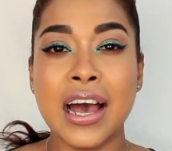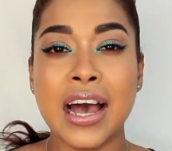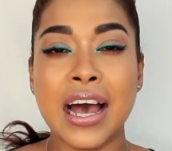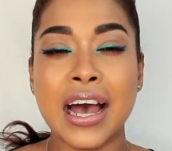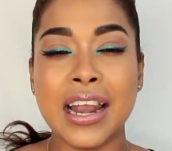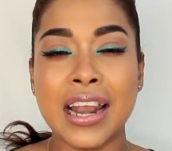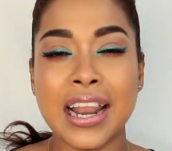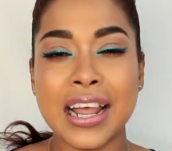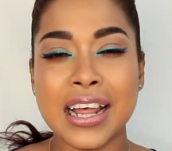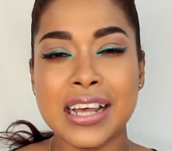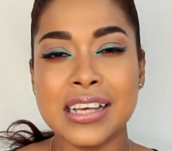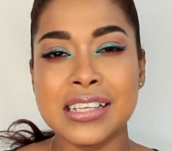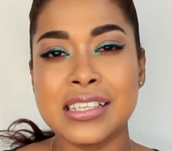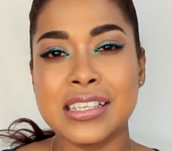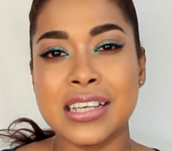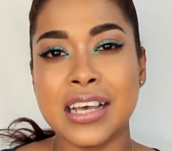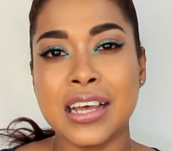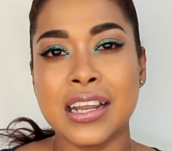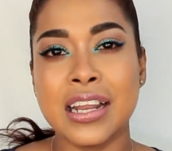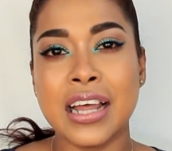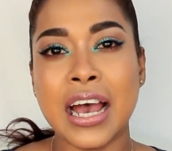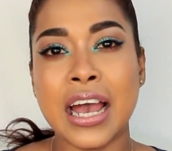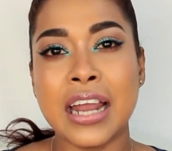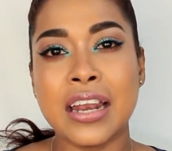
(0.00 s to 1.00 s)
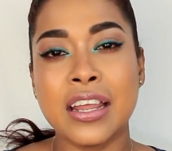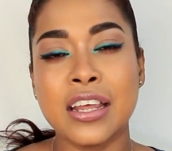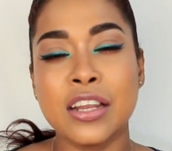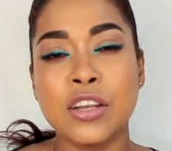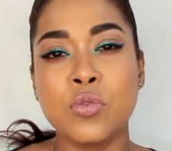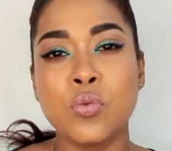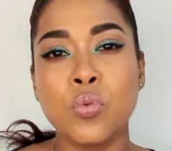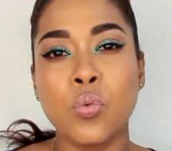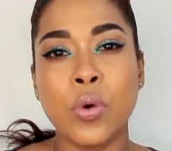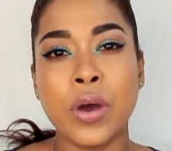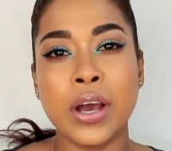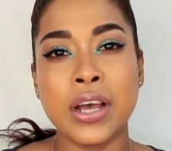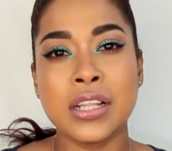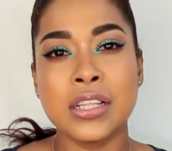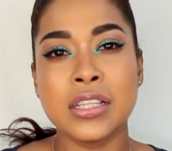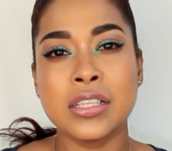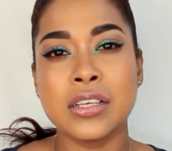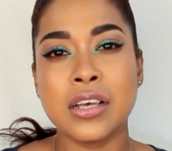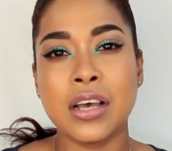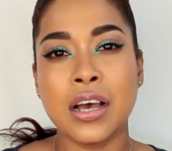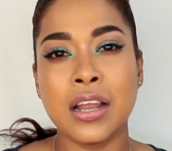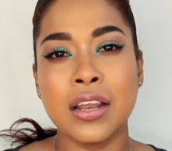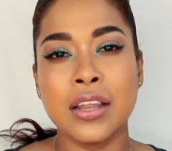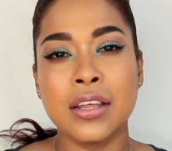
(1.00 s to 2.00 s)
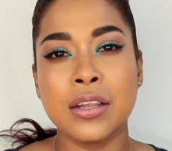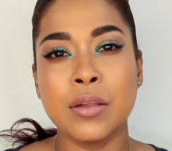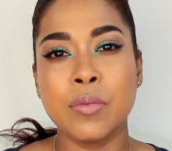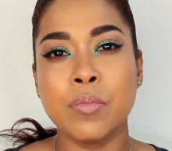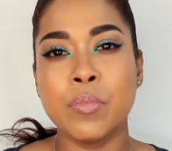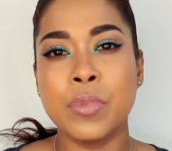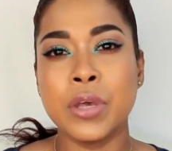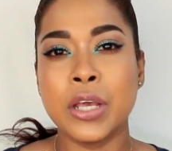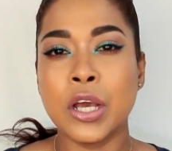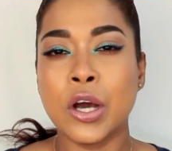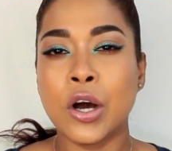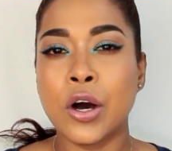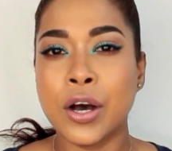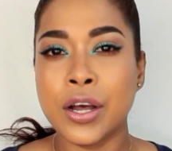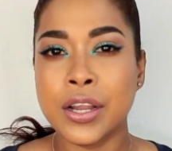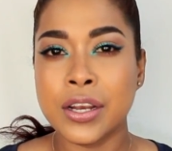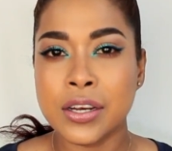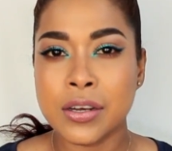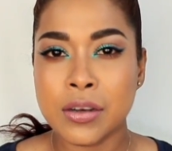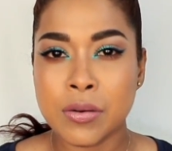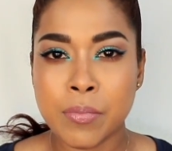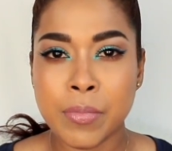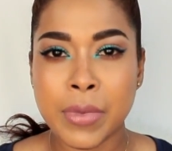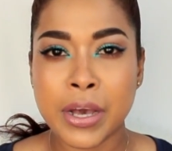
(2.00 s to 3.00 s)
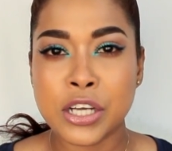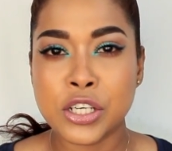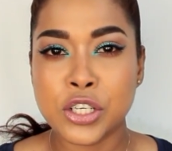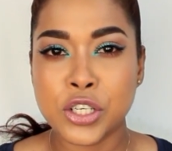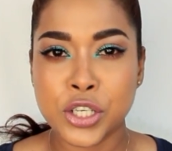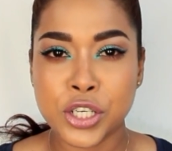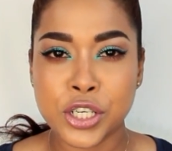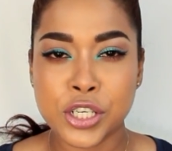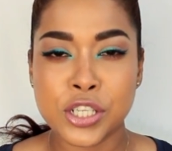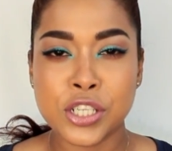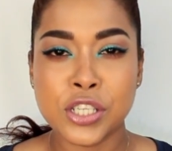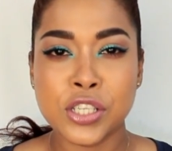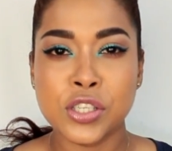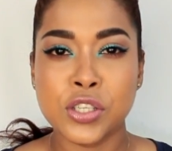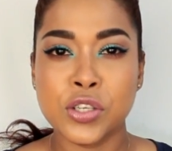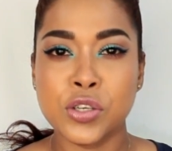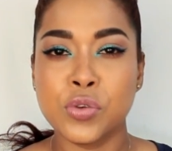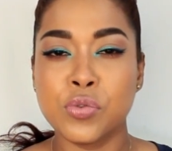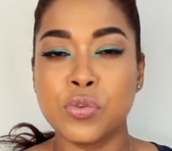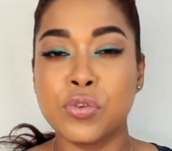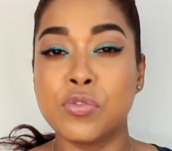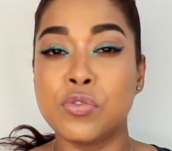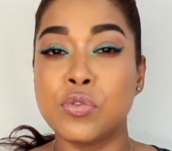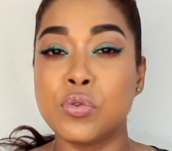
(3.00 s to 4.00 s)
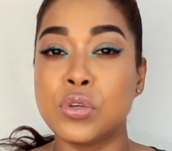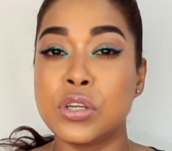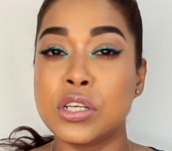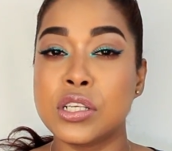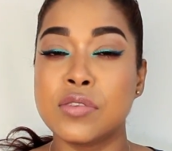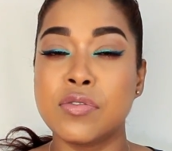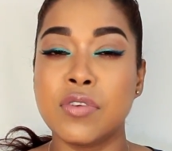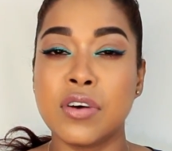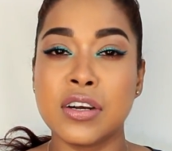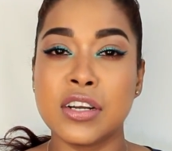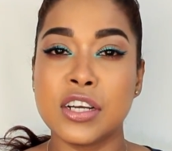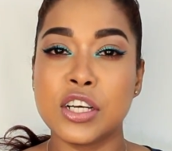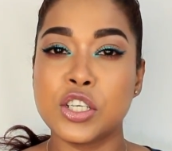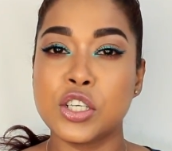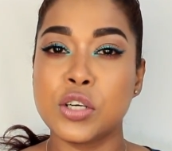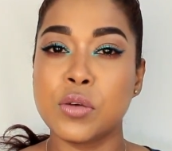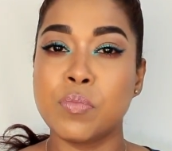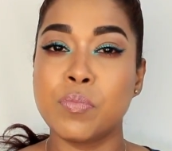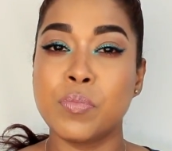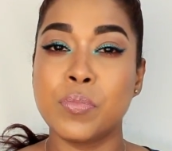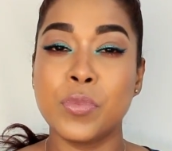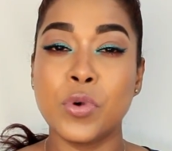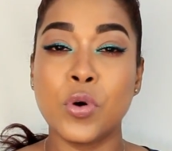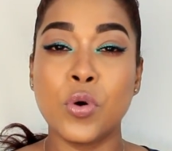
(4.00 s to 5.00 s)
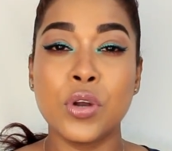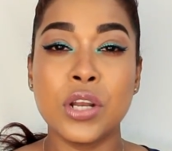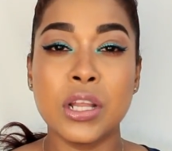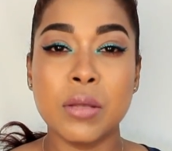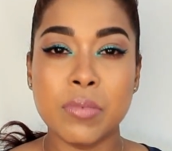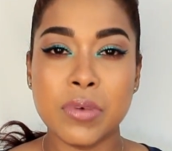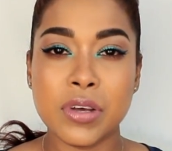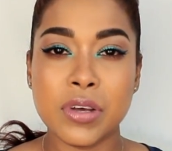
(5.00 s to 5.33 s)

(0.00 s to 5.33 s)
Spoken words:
And like I said, I did went a little beyond measures to review this foundation, only